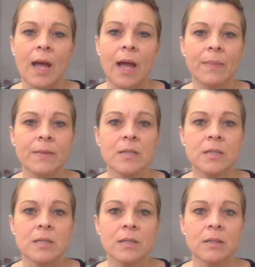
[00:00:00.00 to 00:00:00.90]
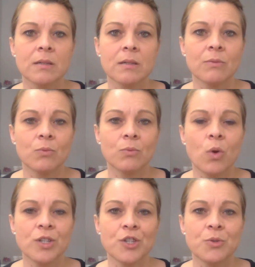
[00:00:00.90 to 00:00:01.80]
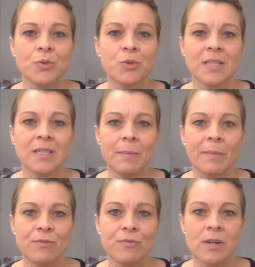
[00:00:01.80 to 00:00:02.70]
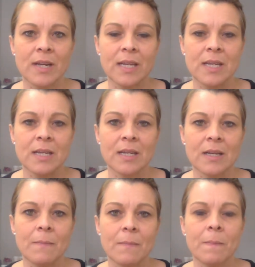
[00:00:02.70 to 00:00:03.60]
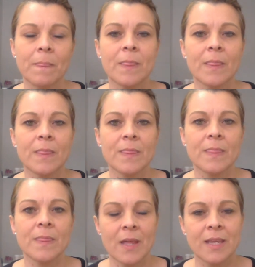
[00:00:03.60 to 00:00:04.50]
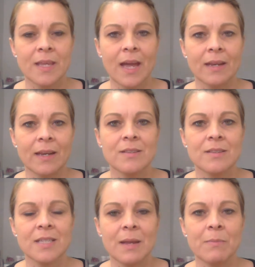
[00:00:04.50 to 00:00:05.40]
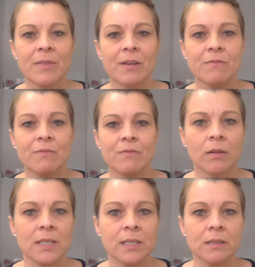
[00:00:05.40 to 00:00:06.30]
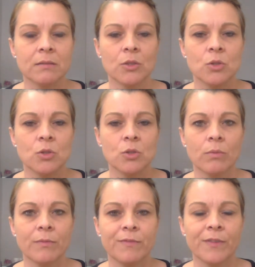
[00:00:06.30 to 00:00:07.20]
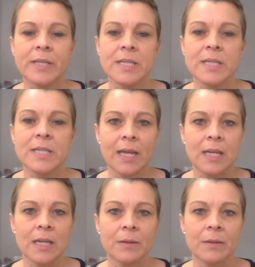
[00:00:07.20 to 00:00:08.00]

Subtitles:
And once you get to step 3, again, the same thing regarding your fluid intake.